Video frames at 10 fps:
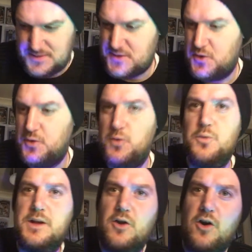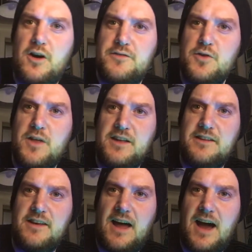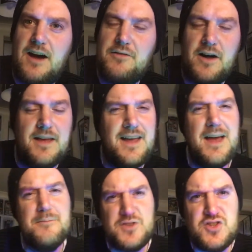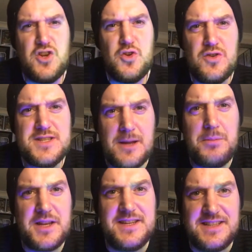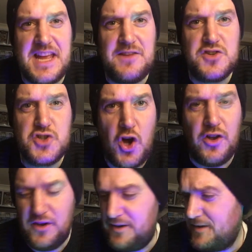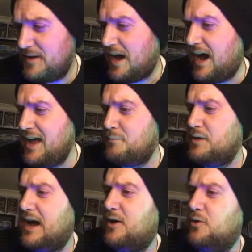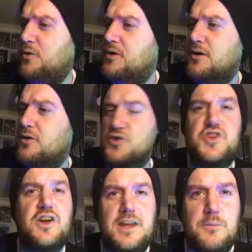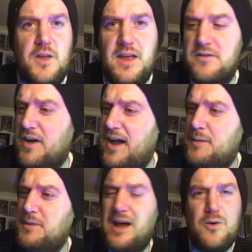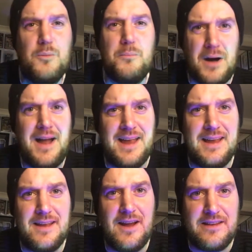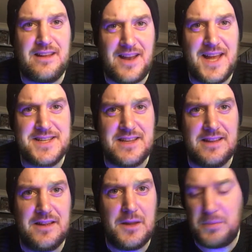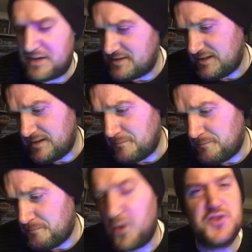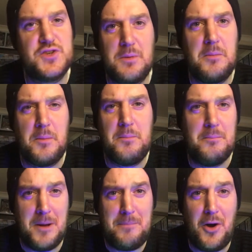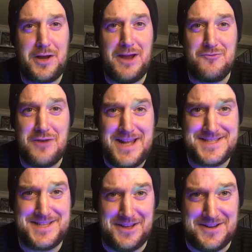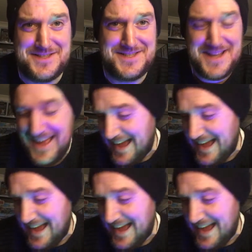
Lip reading: So we got a few that I didn't have. Due to bloody Dave Shotton, I am now, or Junkie Dave, I am now buying and collecting the bloody monster in my pocket wrestlers.